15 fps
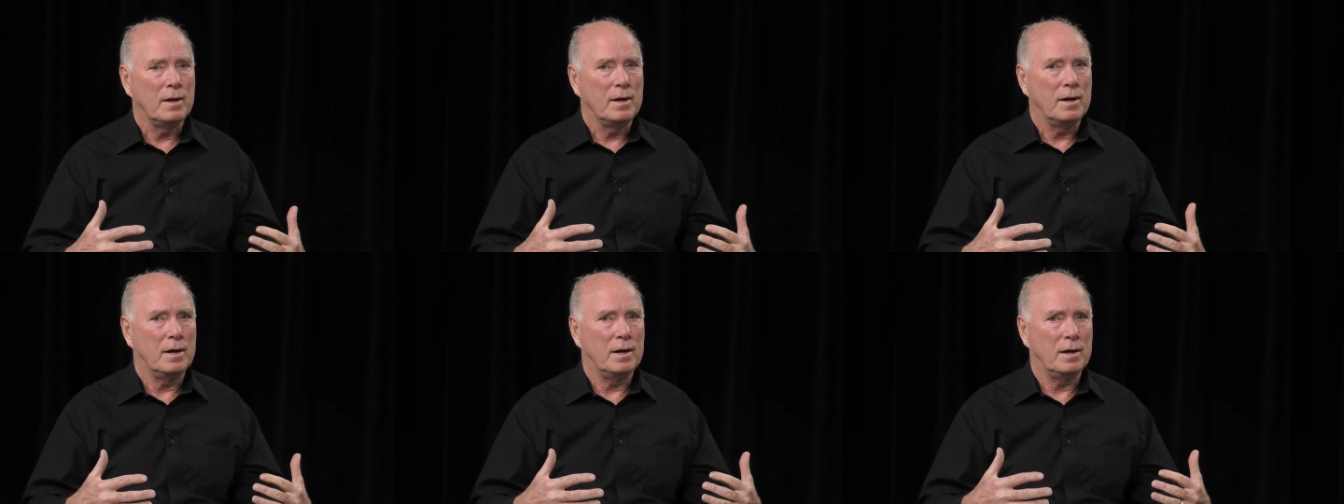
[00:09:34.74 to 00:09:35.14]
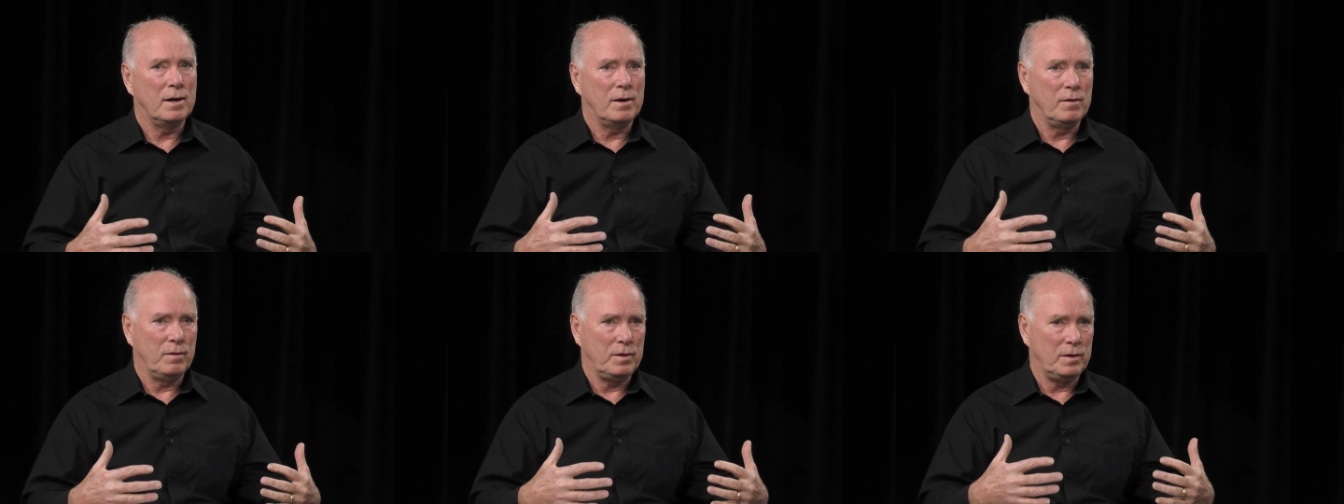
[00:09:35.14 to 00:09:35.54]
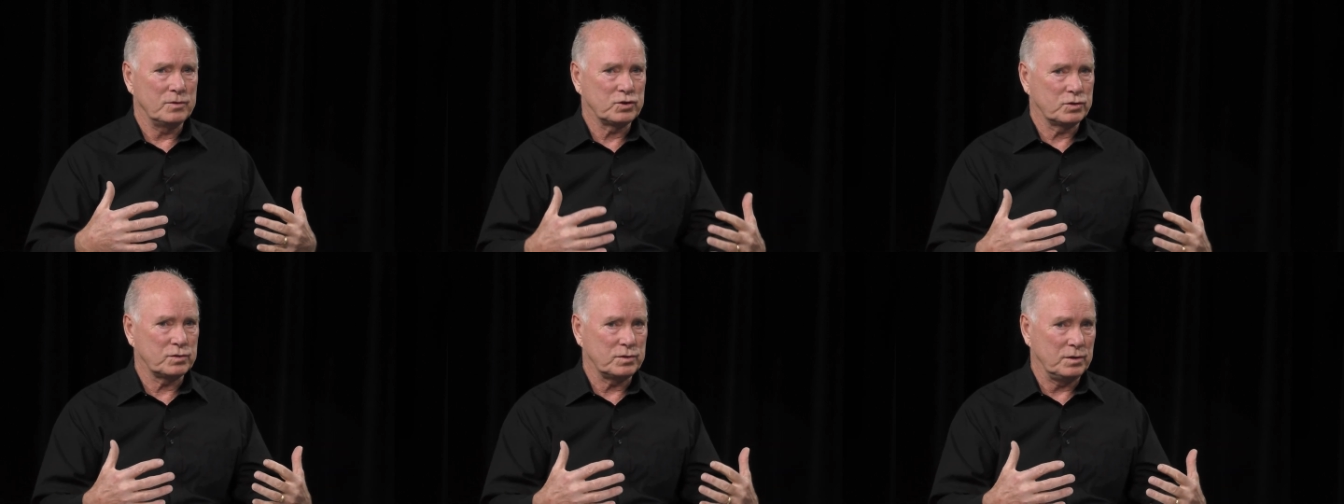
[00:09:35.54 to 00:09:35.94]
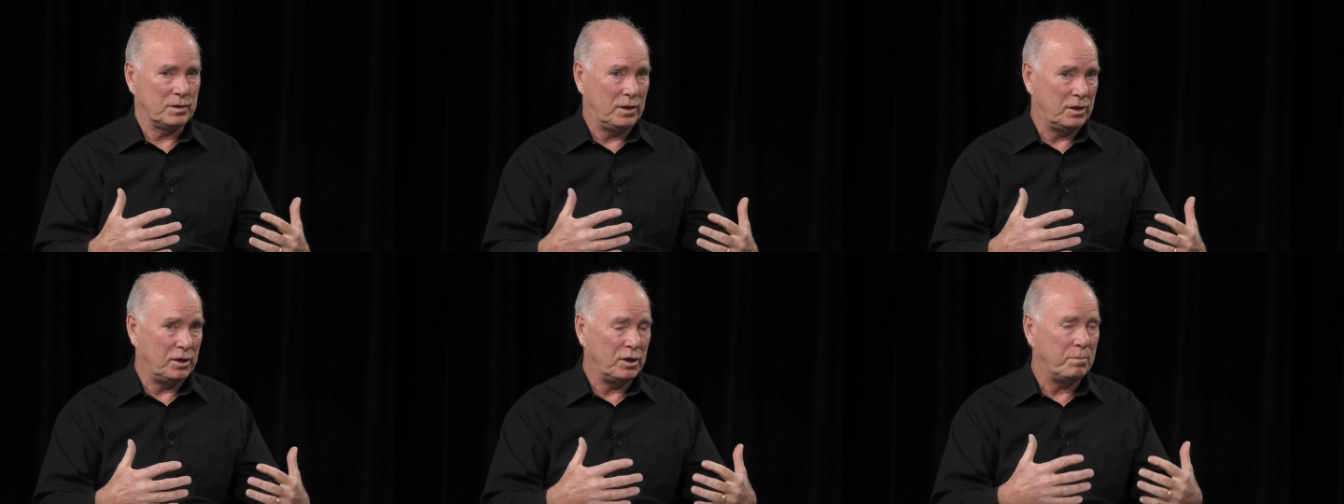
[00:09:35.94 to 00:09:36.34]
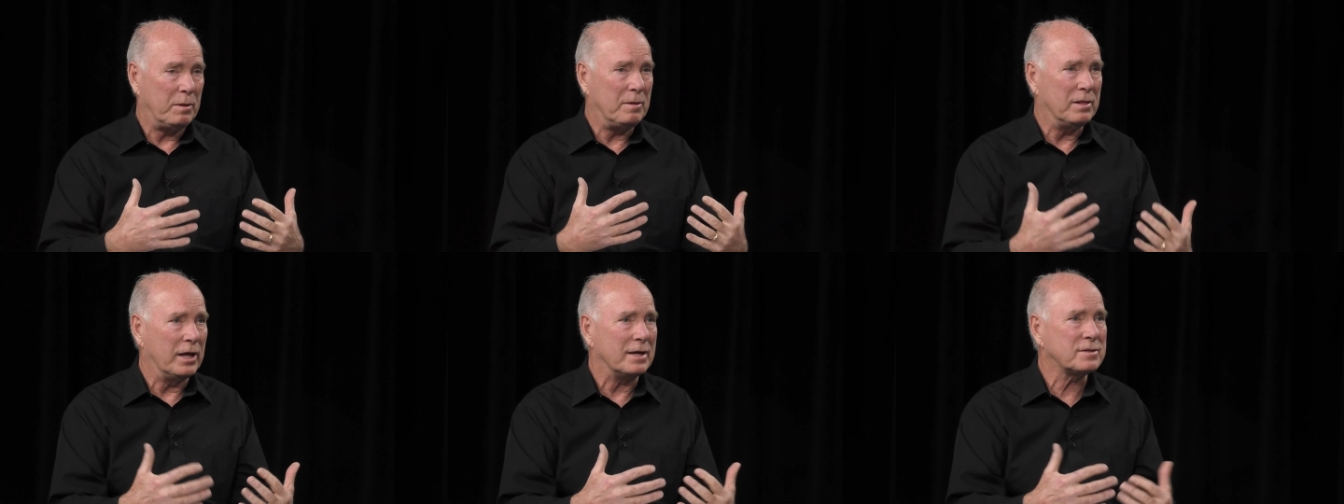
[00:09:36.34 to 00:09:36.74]
Uh, it's getting to
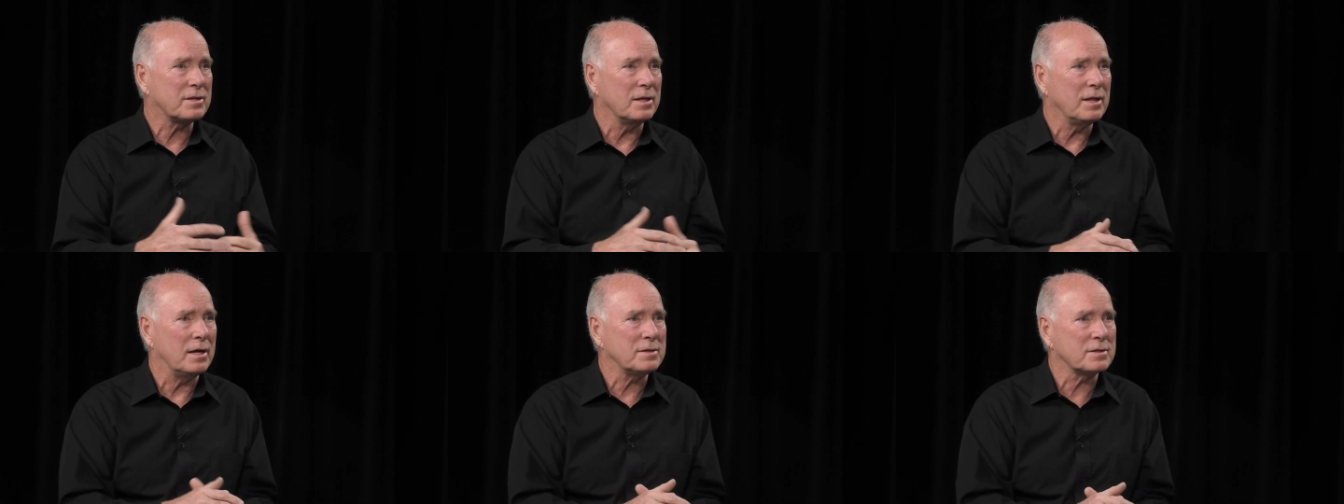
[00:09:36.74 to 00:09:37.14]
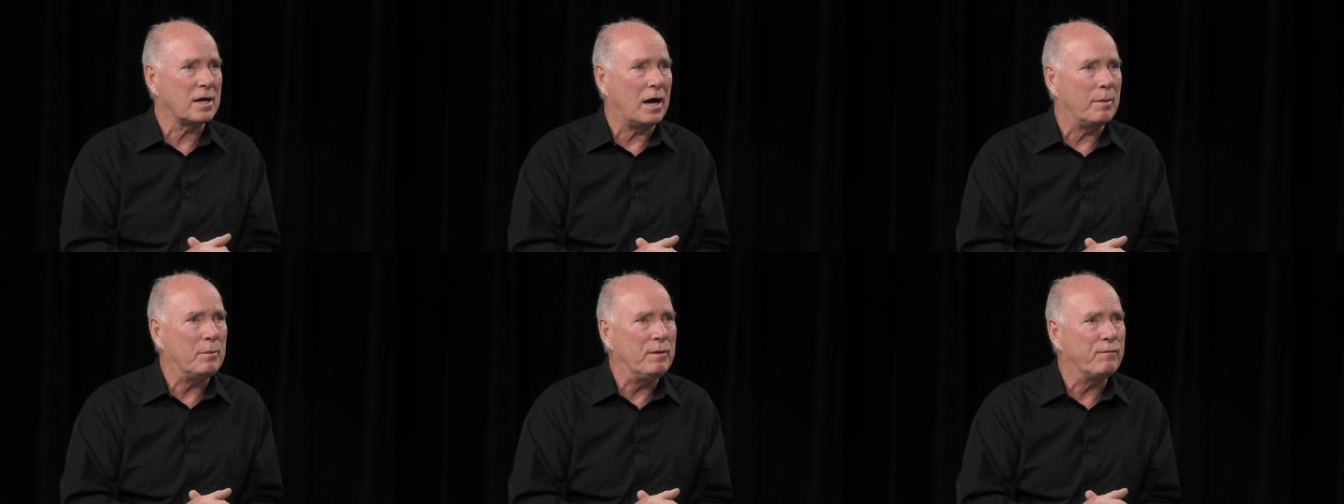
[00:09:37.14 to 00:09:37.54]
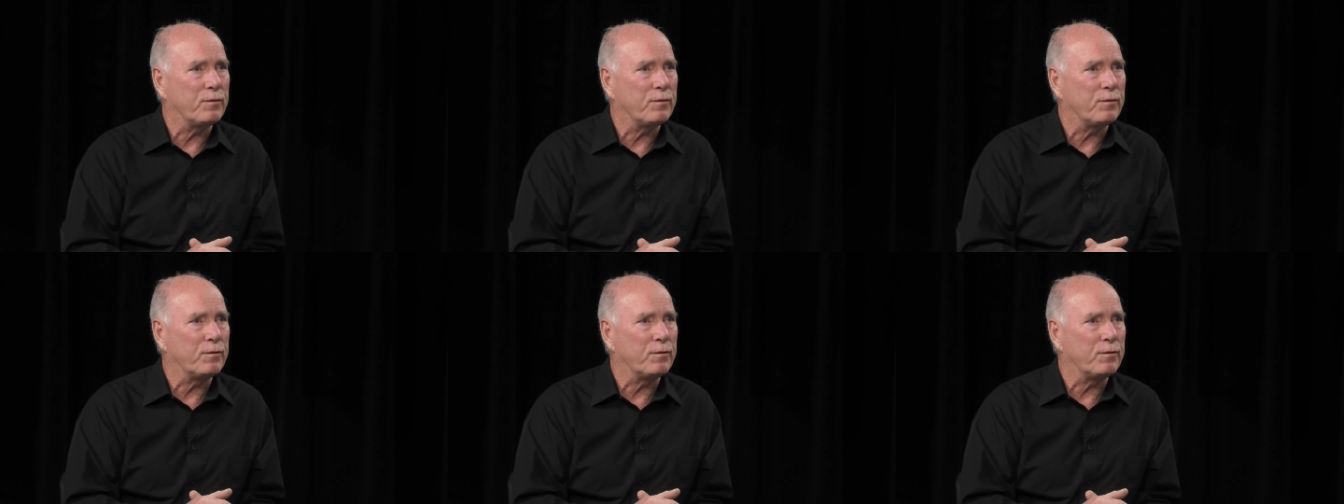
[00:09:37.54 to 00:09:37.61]
be less and less common